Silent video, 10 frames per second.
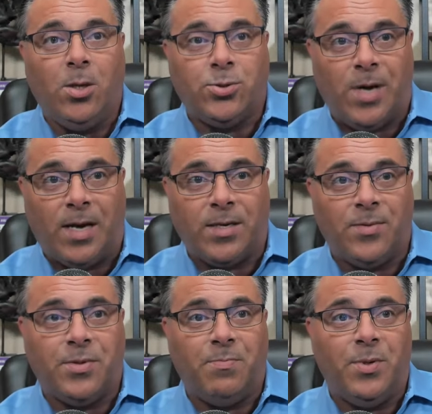dragged
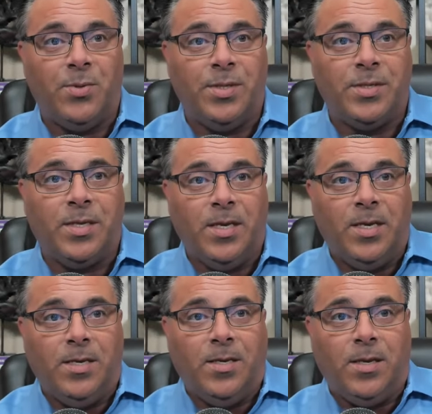out the building,
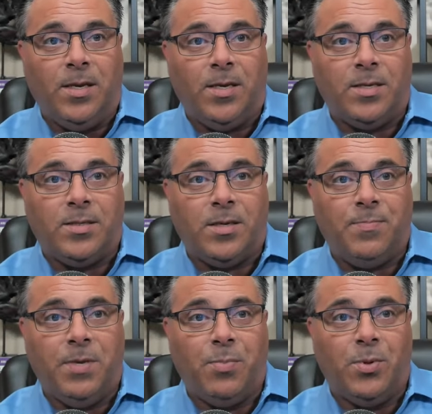and uh,
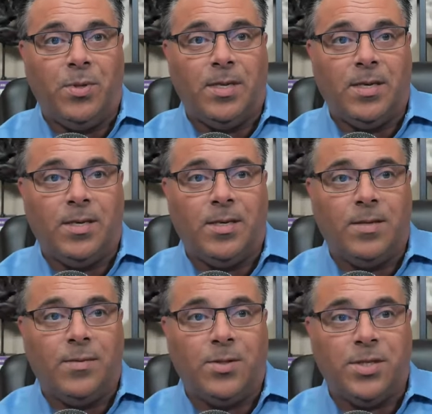people, uh,
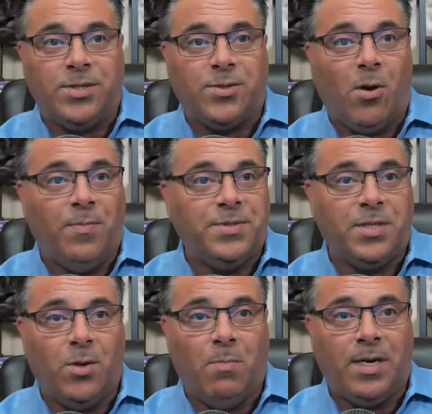there's insolvency,
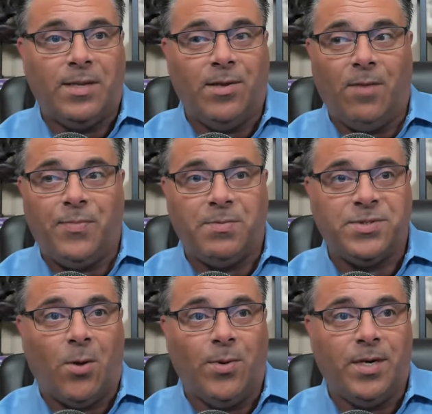no money left. They've
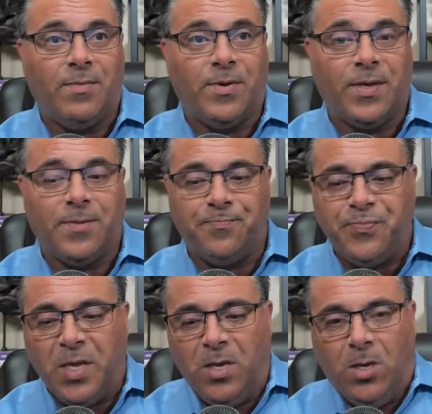stolen everything.
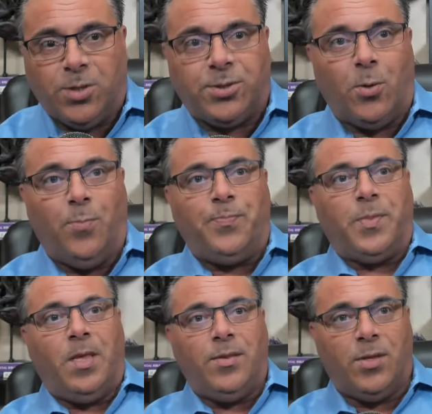So,
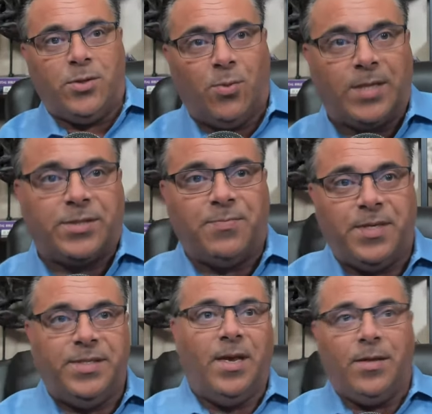the directive
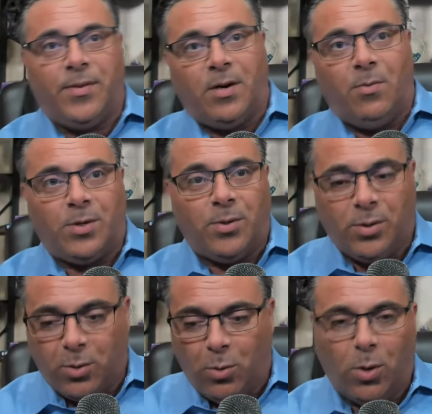today that I want to
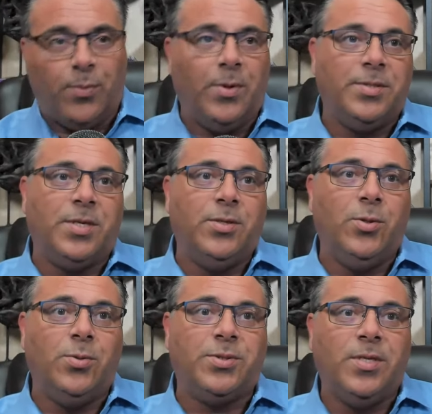go over is a
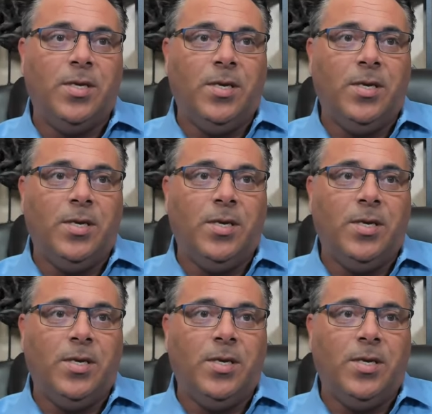news